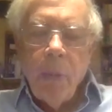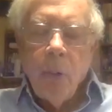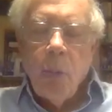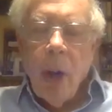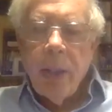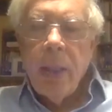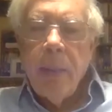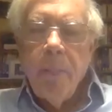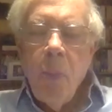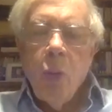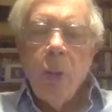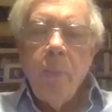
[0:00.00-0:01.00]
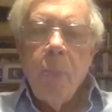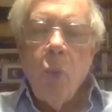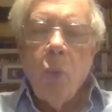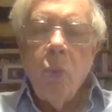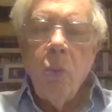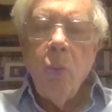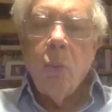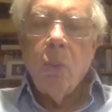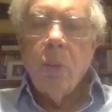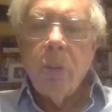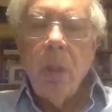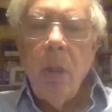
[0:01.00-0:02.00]
writing more and more
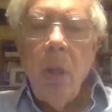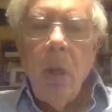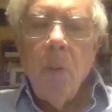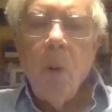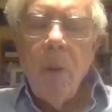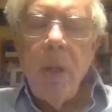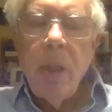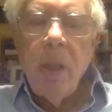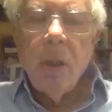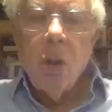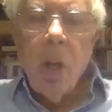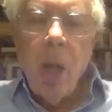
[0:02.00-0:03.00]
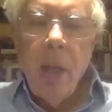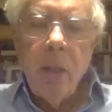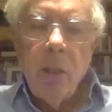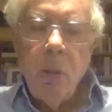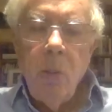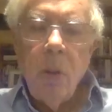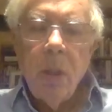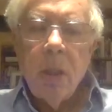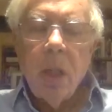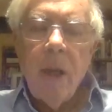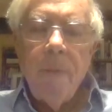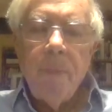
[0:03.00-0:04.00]
rules, what we need to try and do is to
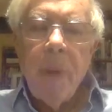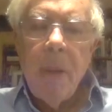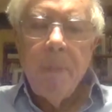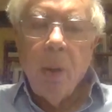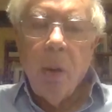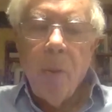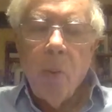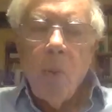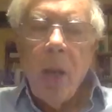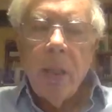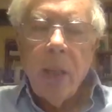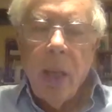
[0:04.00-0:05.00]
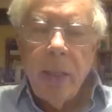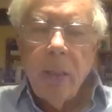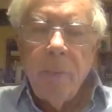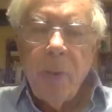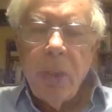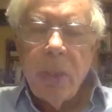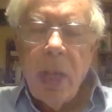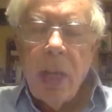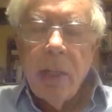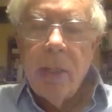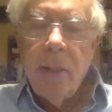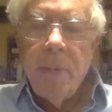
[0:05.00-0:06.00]
give people the right kind of
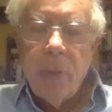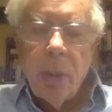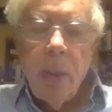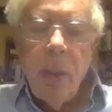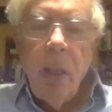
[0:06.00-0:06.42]
incentives